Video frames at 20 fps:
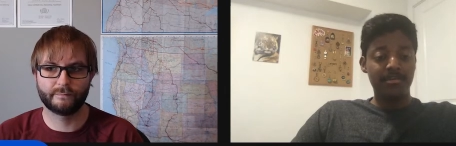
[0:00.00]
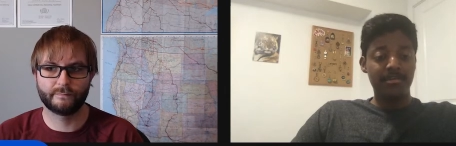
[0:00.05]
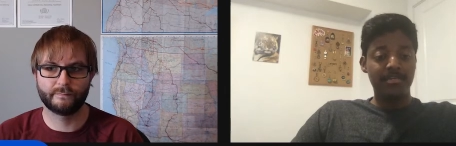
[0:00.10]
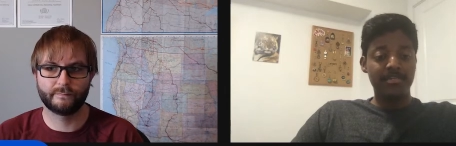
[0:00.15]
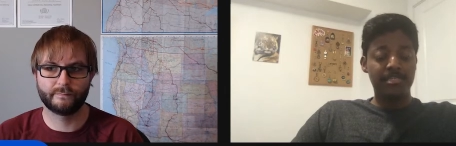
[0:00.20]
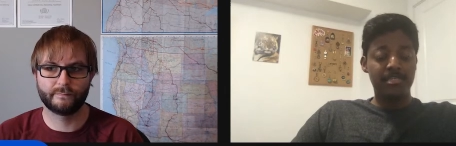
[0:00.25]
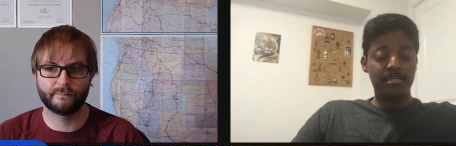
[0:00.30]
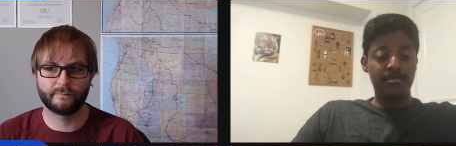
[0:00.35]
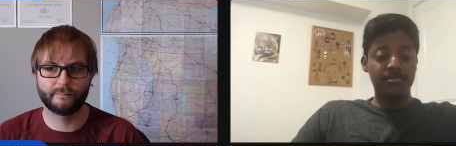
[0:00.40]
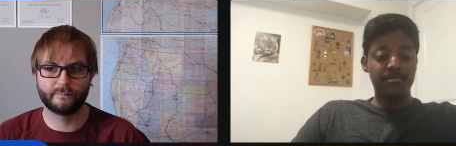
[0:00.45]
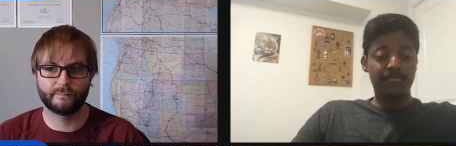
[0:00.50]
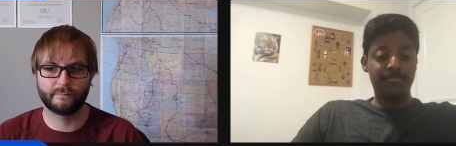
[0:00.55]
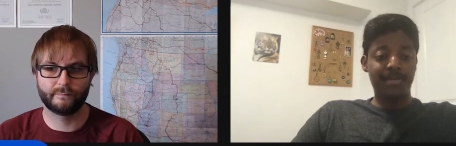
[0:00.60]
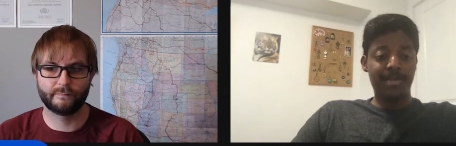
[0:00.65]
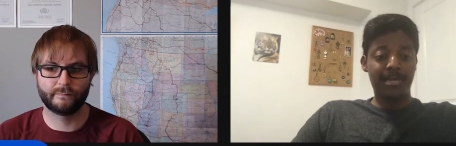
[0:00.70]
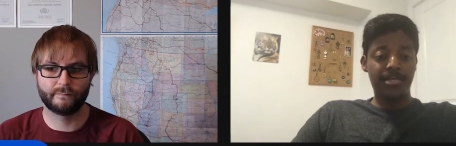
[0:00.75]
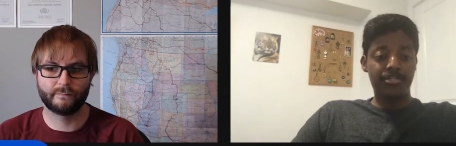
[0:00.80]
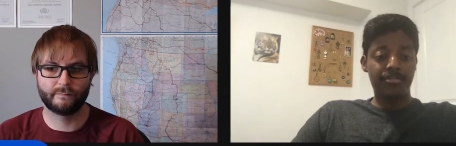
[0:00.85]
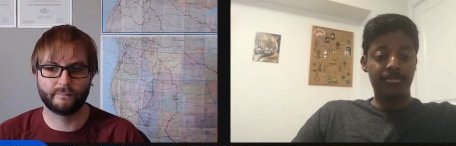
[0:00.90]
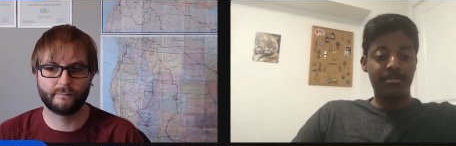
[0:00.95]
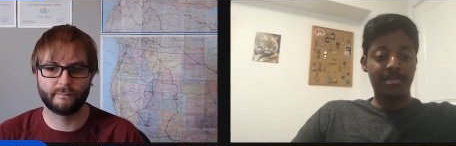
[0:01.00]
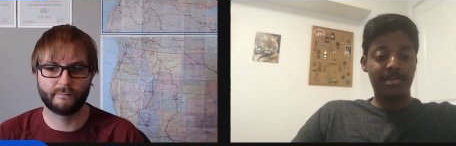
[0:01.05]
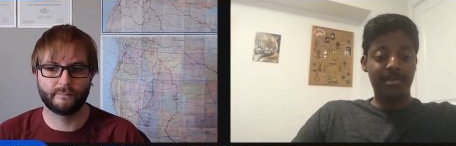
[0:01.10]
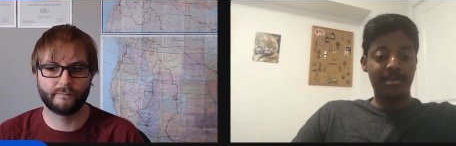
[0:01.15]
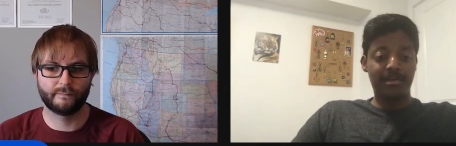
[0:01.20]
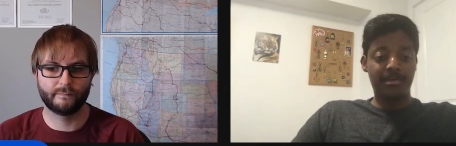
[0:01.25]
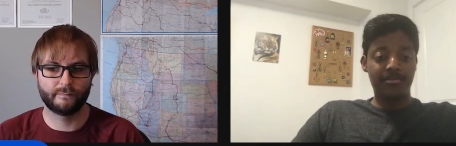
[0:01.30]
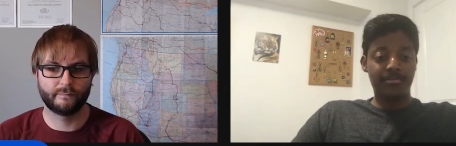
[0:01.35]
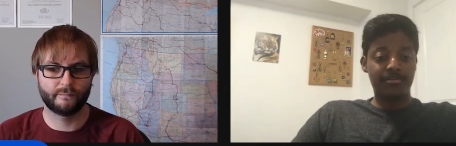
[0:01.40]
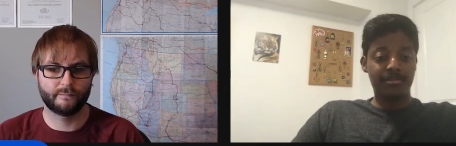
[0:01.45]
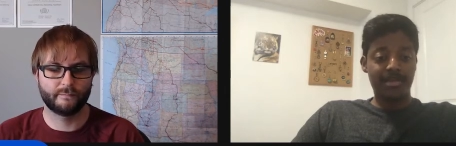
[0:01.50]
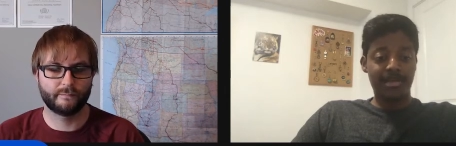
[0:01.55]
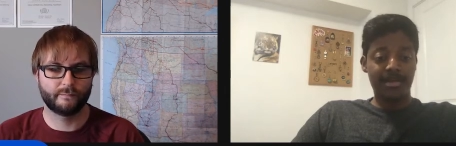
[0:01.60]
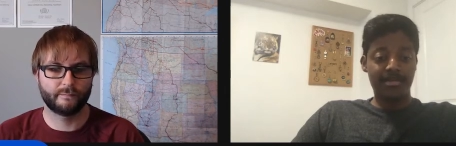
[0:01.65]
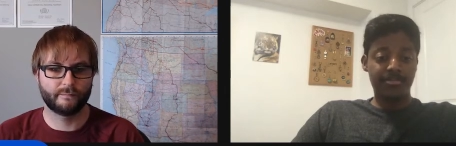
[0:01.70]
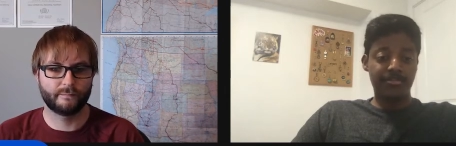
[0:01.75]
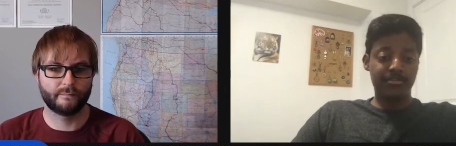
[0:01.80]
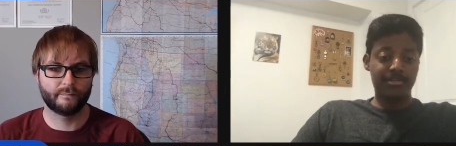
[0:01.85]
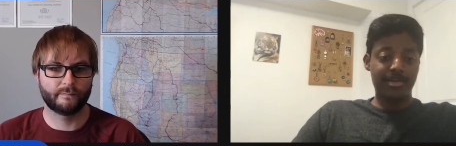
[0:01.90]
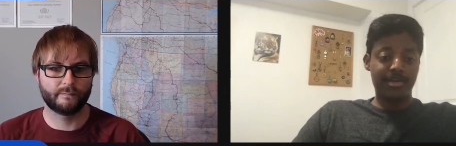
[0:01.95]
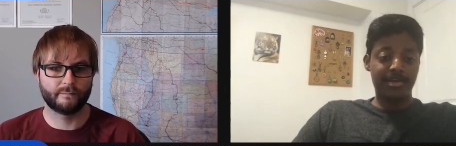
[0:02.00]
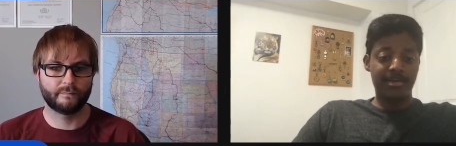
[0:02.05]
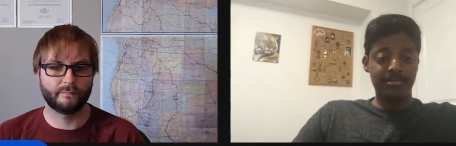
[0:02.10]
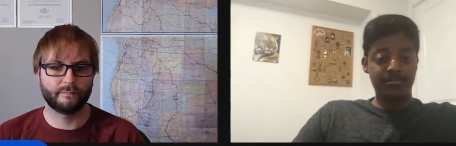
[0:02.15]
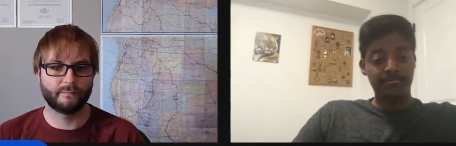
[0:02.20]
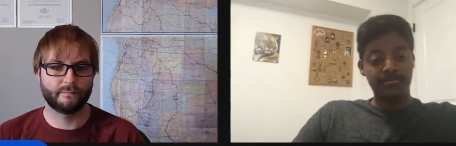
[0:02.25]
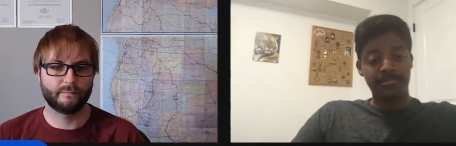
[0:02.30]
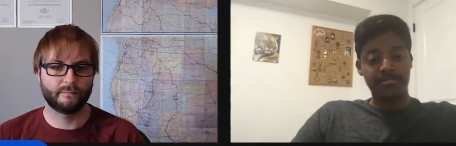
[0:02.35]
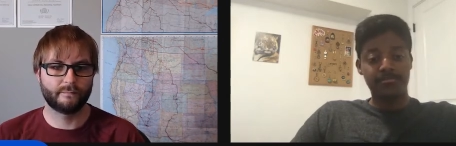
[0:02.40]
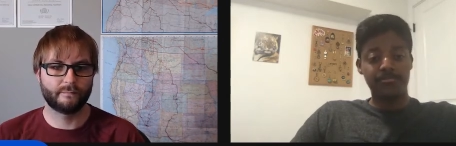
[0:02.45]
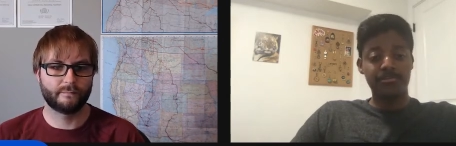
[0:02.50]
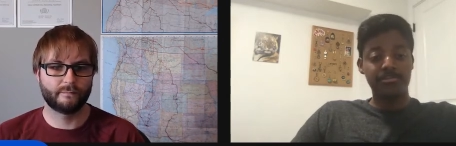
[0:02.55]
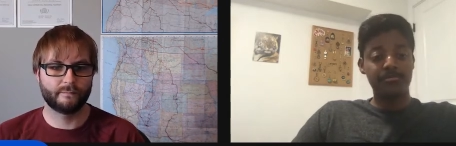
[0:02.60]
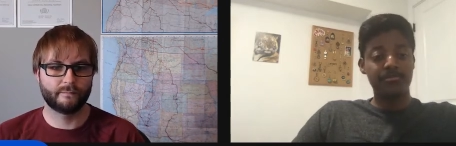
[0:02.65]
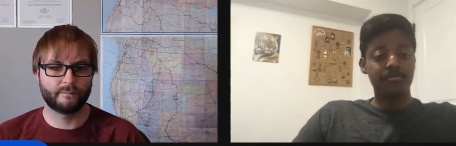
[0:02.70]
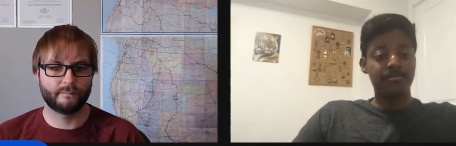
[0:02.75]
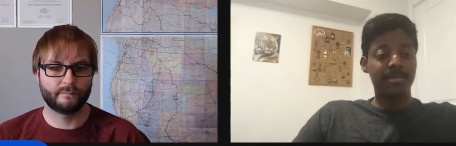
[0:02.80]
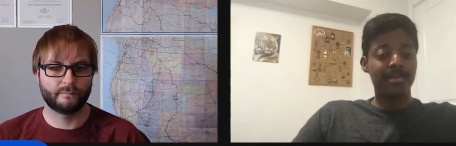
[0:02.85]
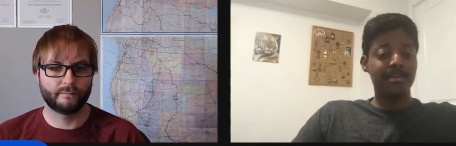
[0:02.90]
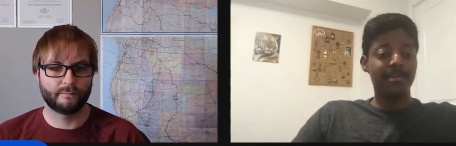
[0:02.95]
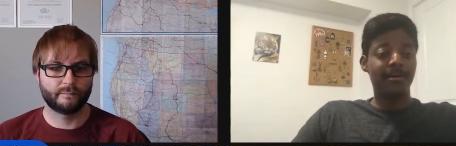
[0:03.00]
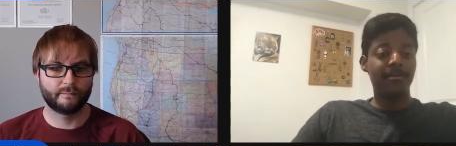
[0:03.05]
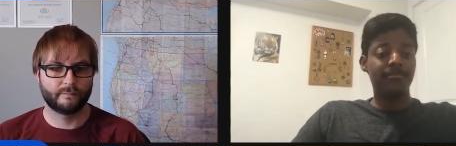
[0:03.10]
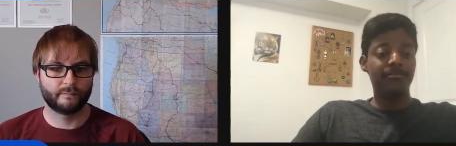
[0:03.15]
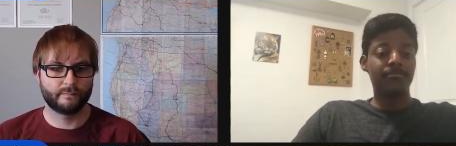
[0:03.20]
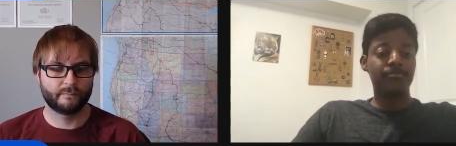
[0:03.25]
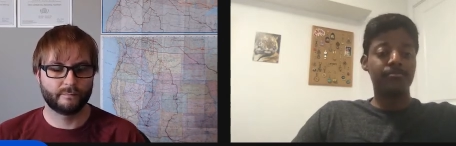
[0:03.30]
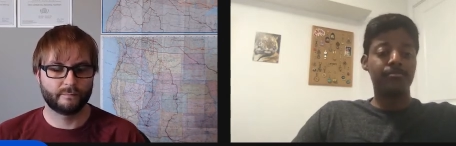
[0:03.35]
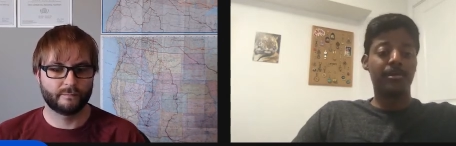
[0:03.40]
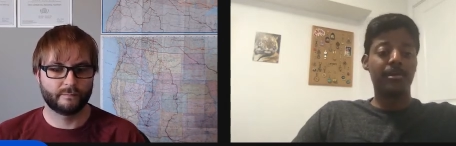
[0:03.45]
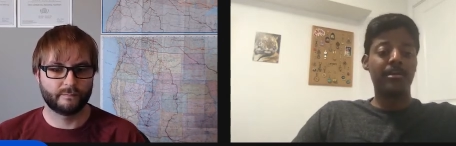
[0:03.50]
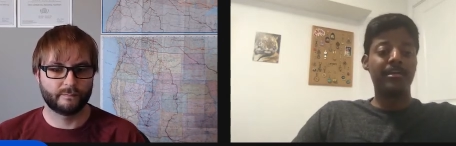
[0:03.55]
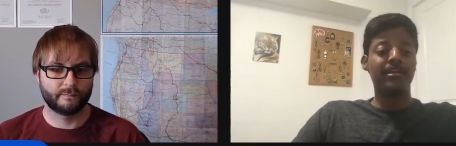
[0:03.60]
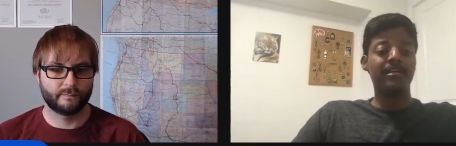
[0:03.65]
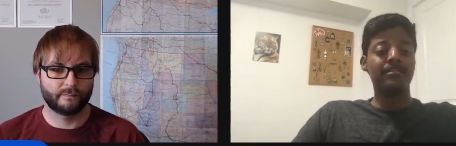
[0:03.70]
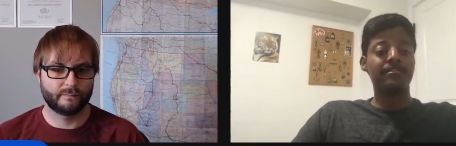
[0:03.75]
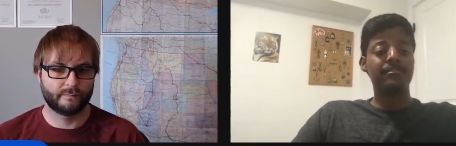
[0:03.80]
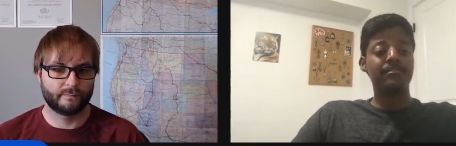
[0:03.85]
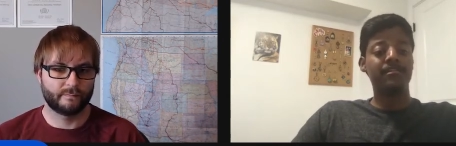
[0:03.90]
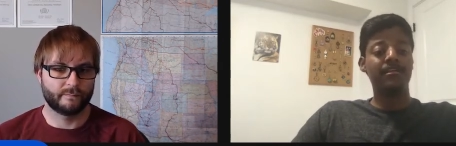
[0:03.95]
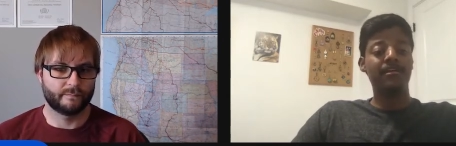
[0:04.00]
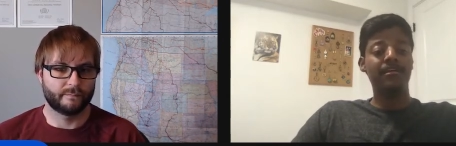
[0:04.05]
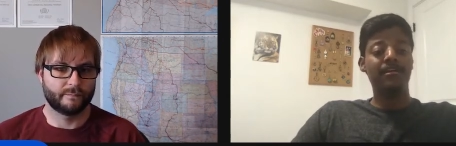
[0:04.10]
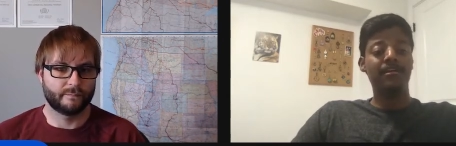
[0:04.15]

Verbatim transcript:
Speaker 1: in terms of cash on cash or cash on cash plus principal pay down in those markets?